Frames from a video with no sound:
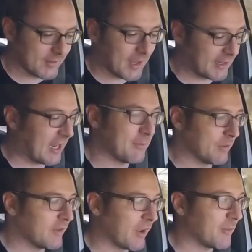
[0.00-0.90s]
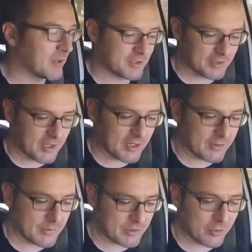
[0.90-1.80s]
I can't believe how much I
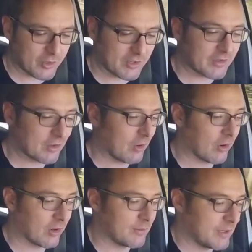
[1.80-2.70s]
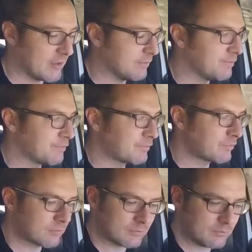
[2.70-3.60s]
am enjoying this car. I mean,
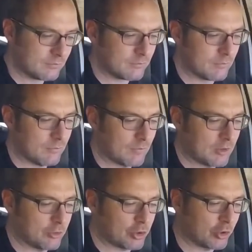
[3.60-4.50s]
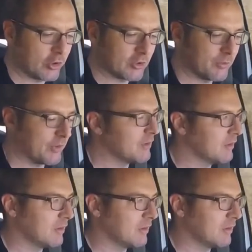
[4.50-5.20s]
you should, but